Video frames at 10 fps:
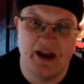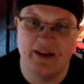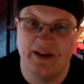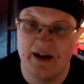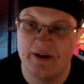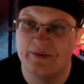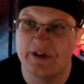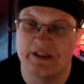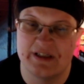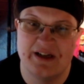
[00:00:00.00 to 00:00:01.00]
And then it
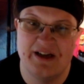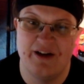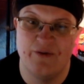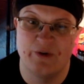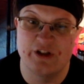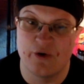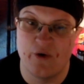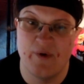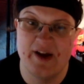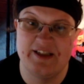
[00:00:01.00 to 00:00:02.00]
was
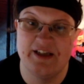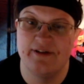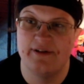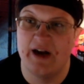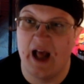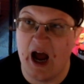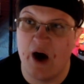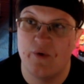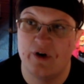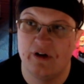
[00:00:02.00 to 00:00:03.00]
always either an
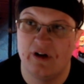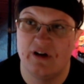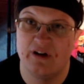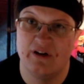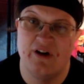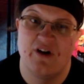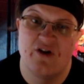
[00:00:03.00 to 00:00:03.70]
hour long